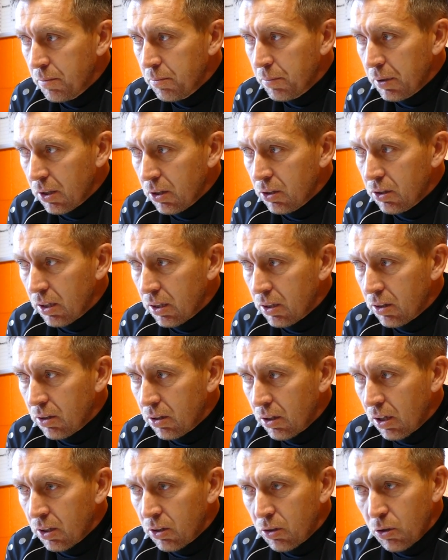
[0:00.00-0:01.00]
Because
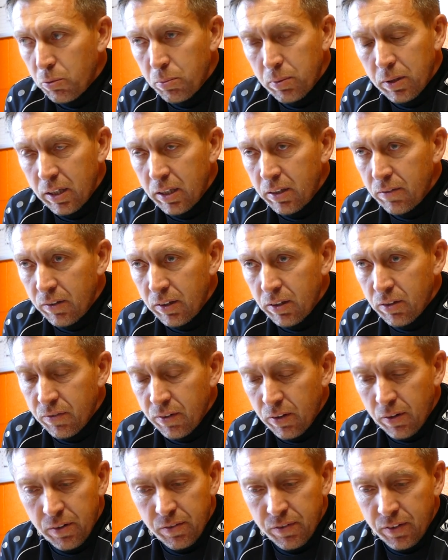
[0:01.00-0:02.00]
I do believe it's very